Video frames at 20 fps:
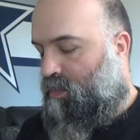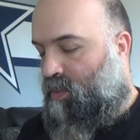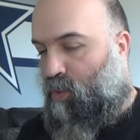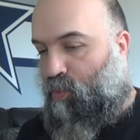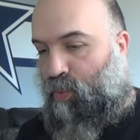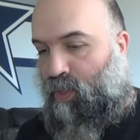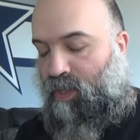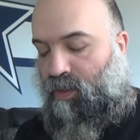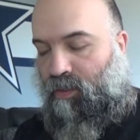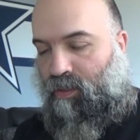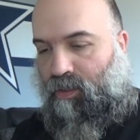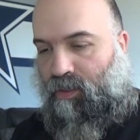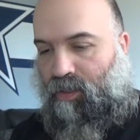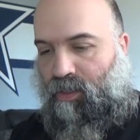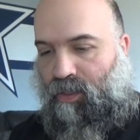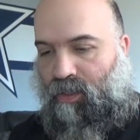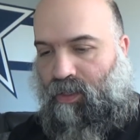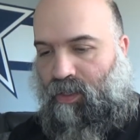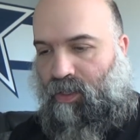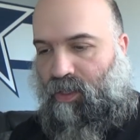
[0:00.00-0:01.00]
wheel,
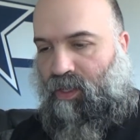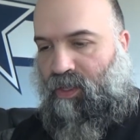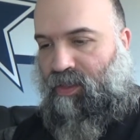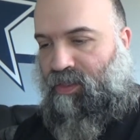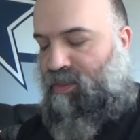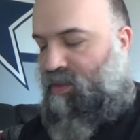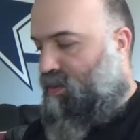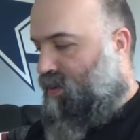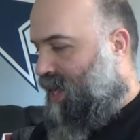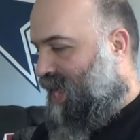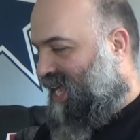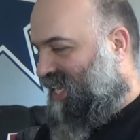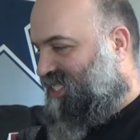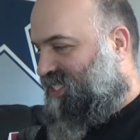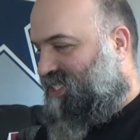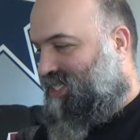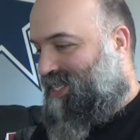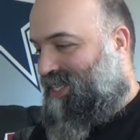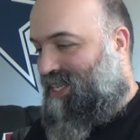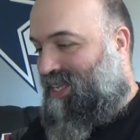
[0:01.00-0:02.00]
they're
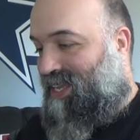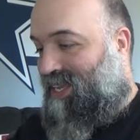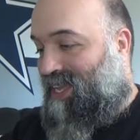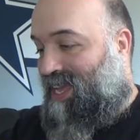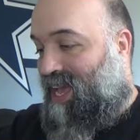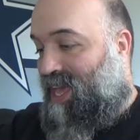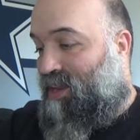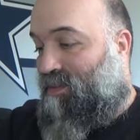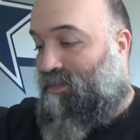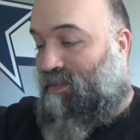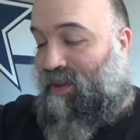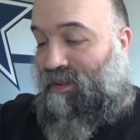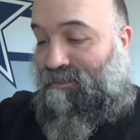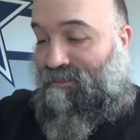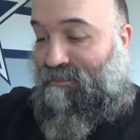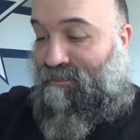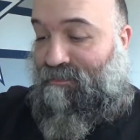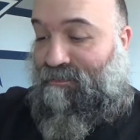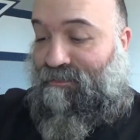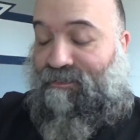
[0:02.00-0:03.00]
actually kind of
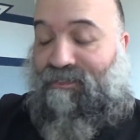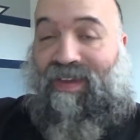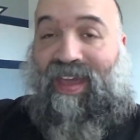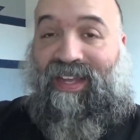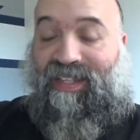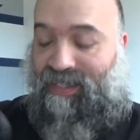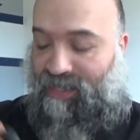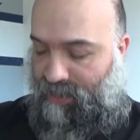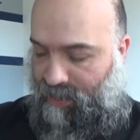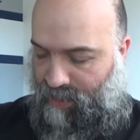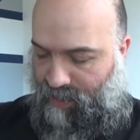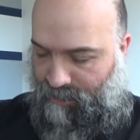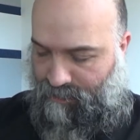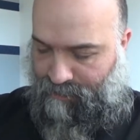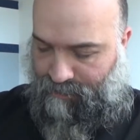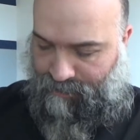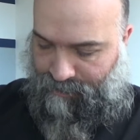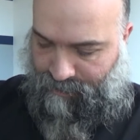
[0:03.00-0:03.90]
affecting it.